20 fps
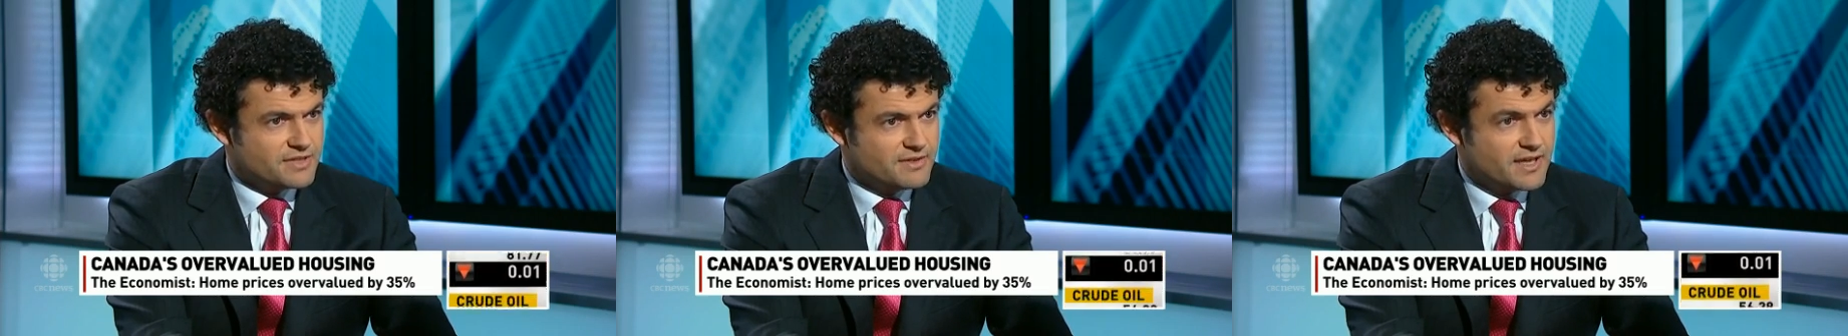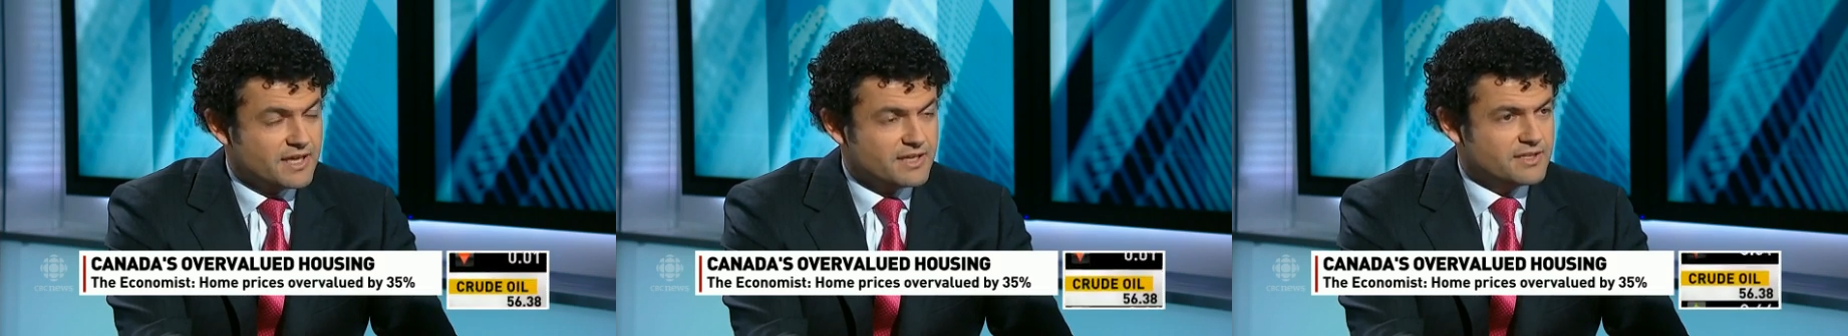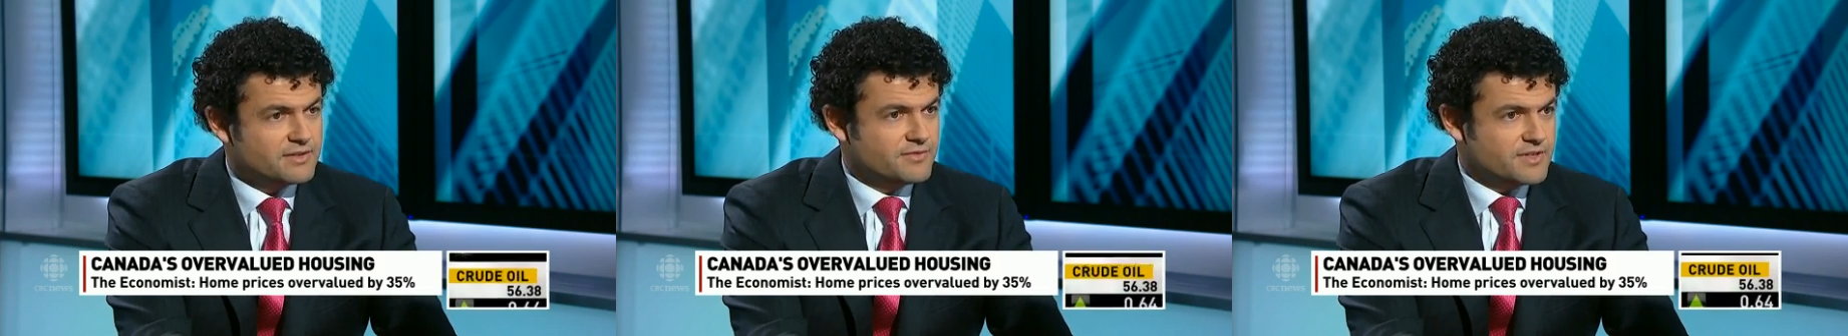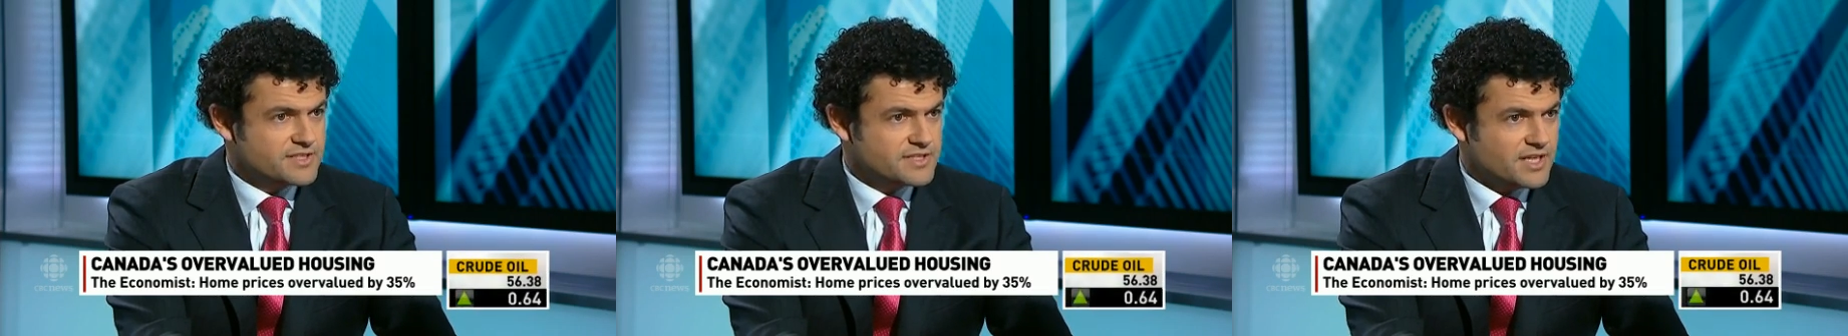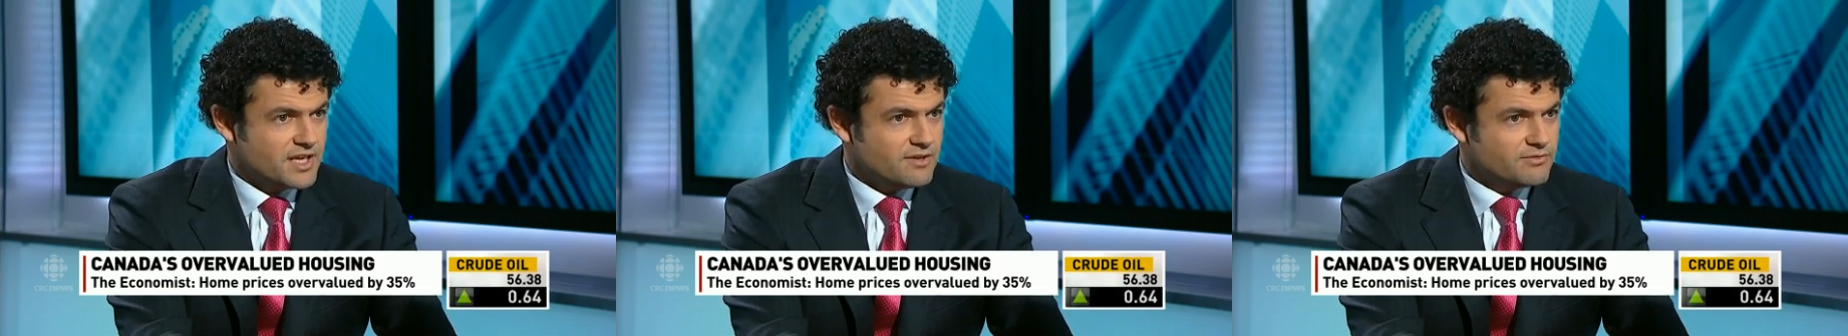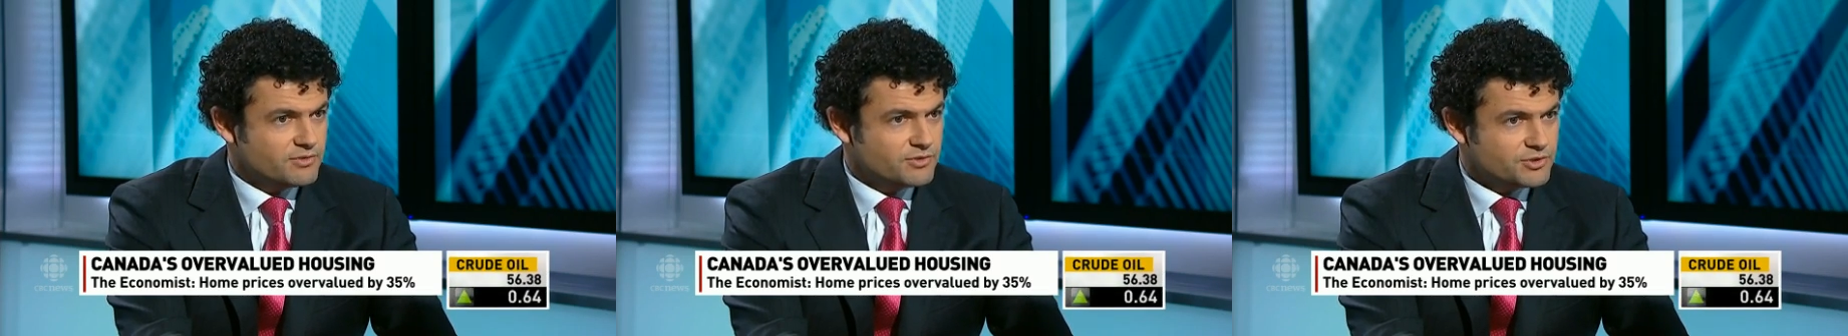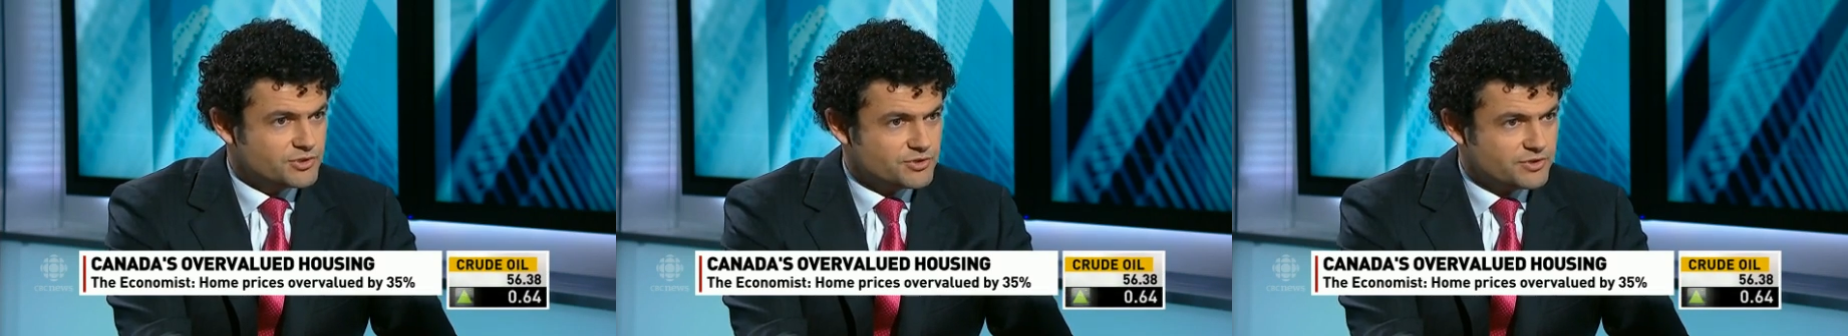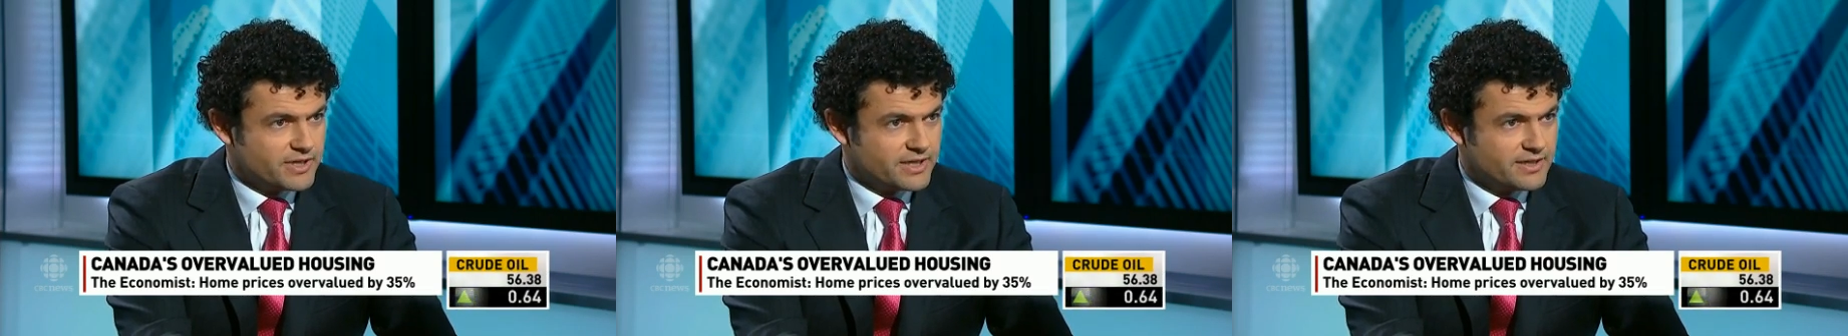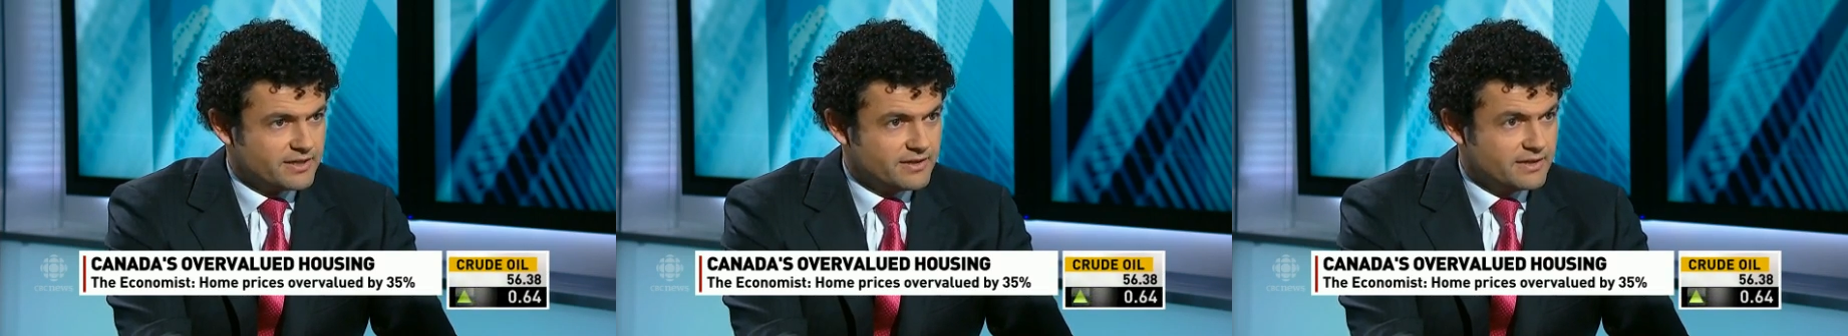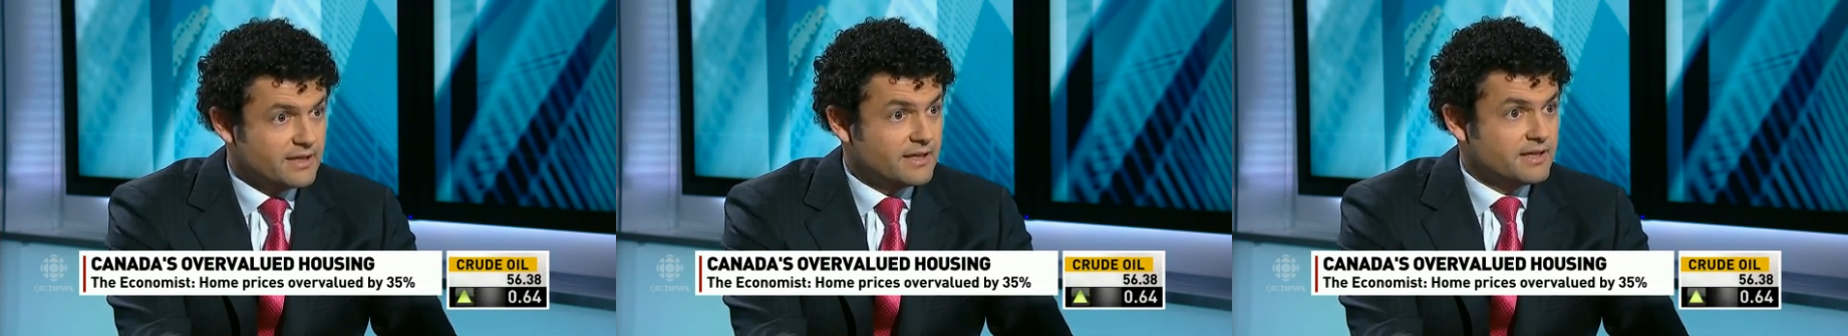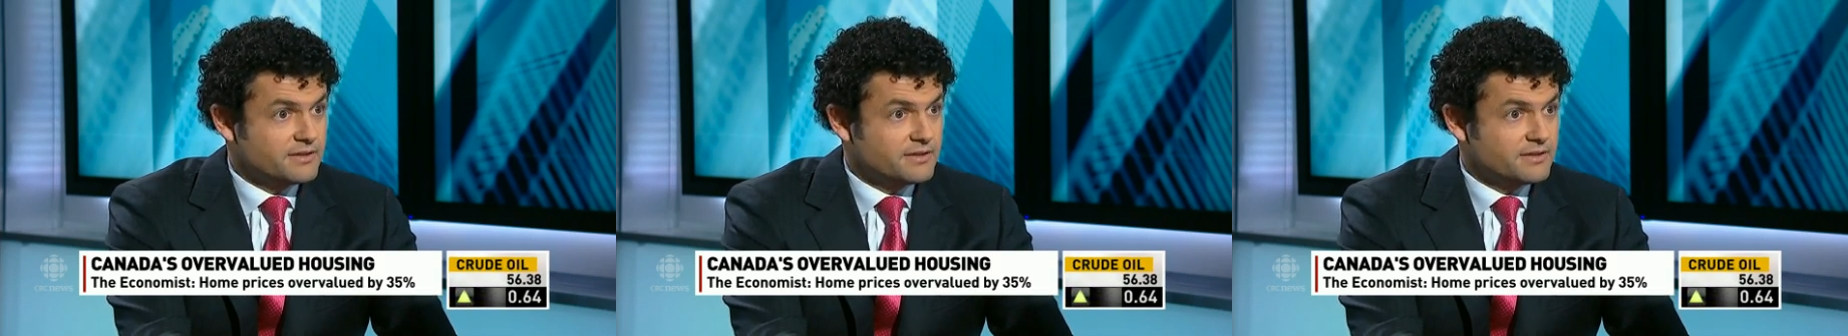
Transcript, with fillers: that in and of itself could trigger